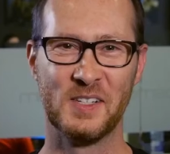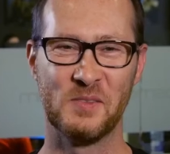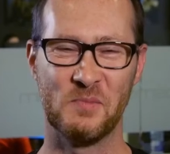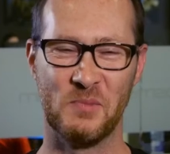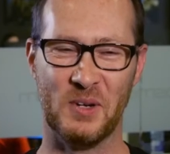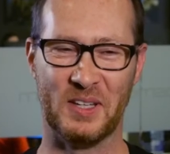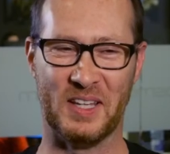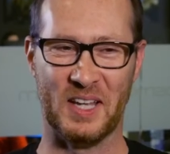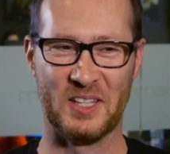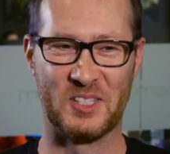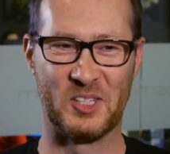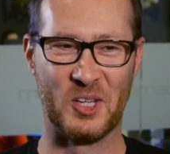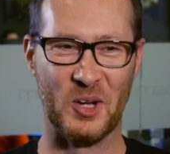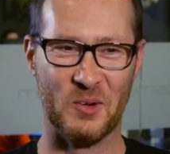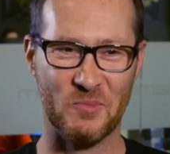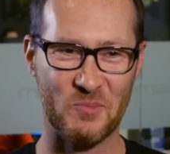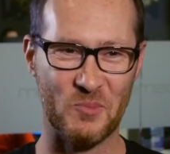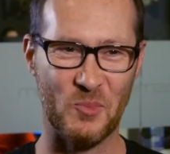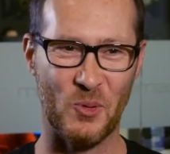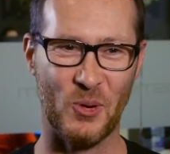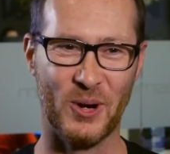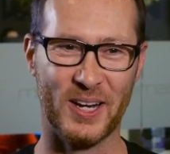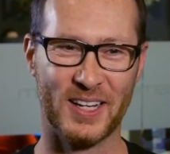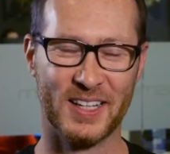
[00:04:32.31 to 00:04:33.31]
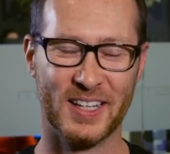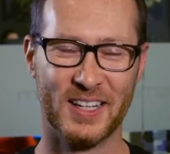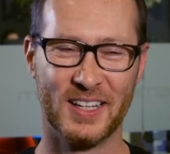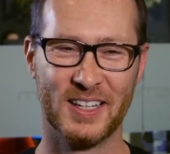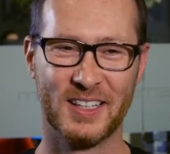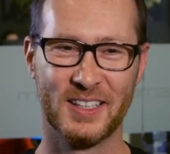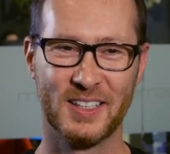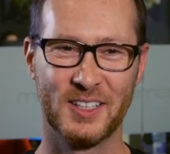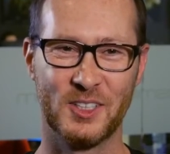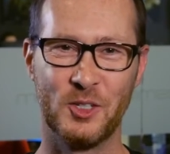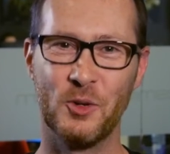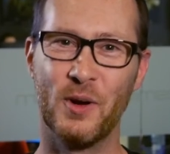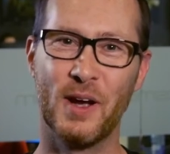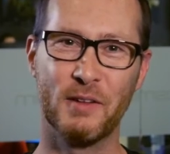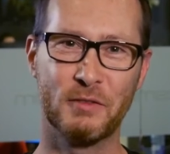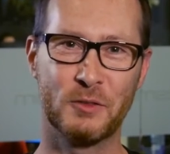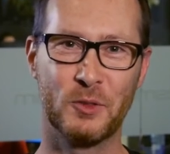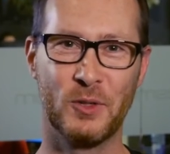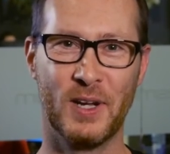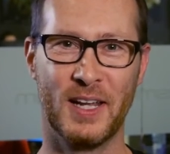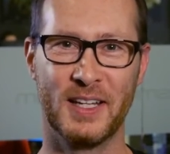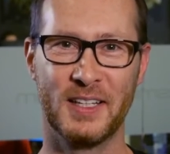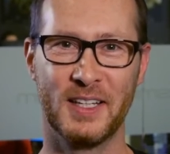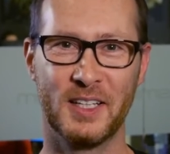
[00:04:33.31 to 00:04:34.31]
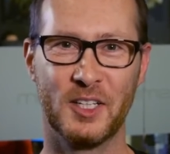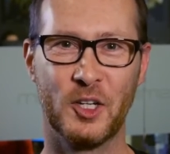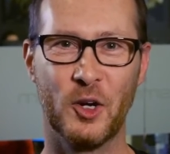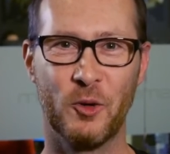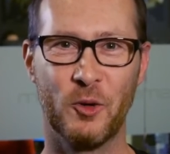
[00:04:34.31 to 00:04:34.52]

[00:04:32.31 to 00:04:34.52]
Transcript: but at some point, you have to let it go.